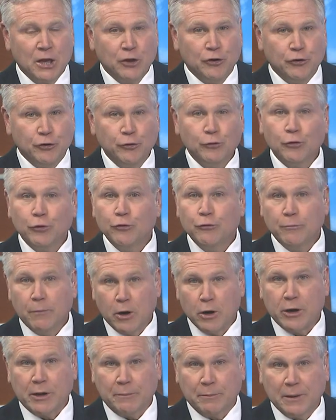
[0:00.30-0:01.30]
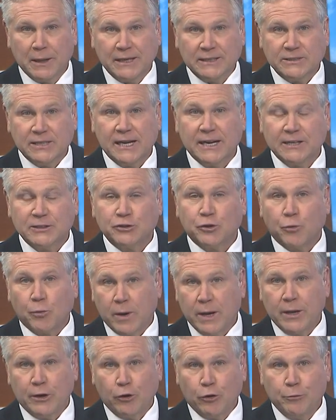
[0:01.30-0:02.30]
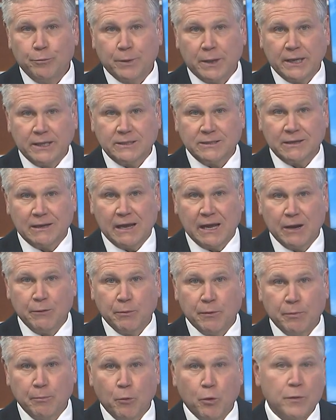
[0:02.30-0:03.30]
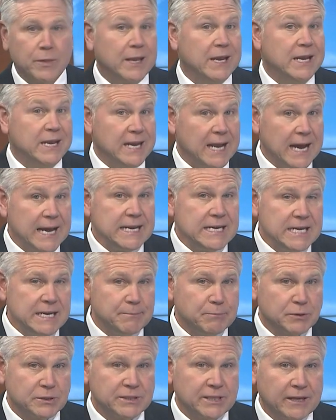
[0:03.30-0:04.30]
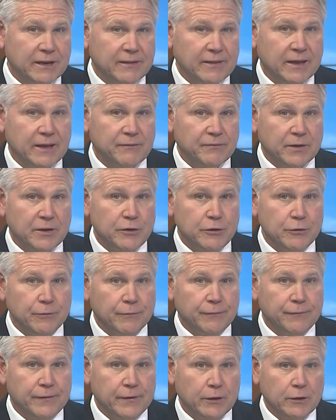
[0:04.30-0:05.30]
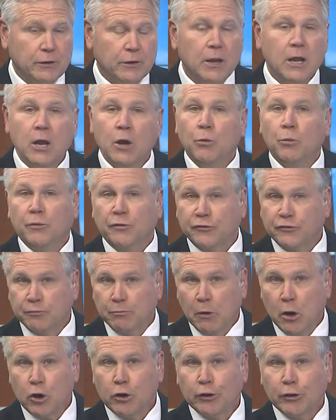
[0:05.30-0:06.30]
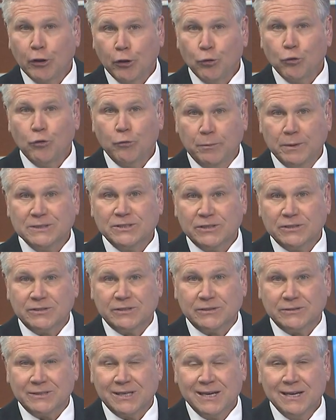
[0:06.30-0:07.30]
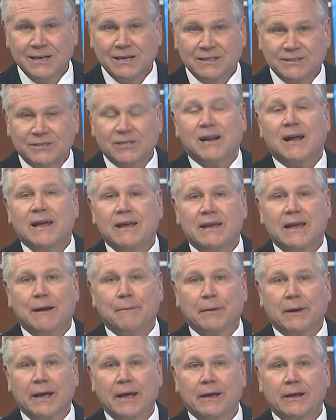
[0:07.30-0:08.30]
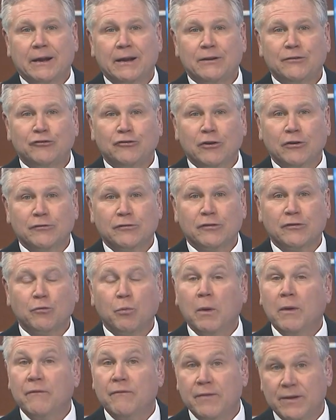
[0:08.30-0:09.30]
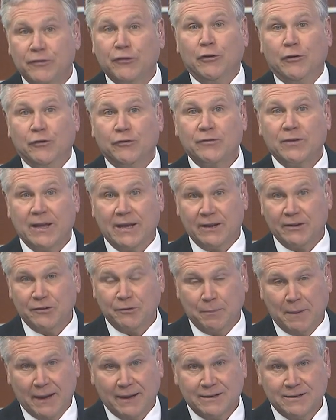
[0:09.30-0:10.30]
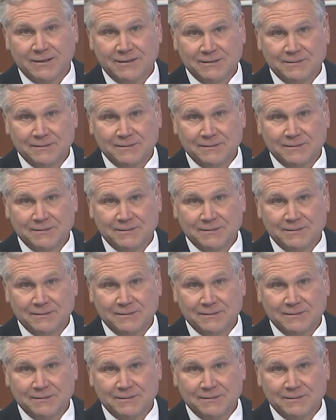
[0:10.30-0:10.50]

Nulu Marketplace had its grand opening today with more than 90% of that venue filled with small and local businesses. Tonight, Gabriel shows us what visitors can expect.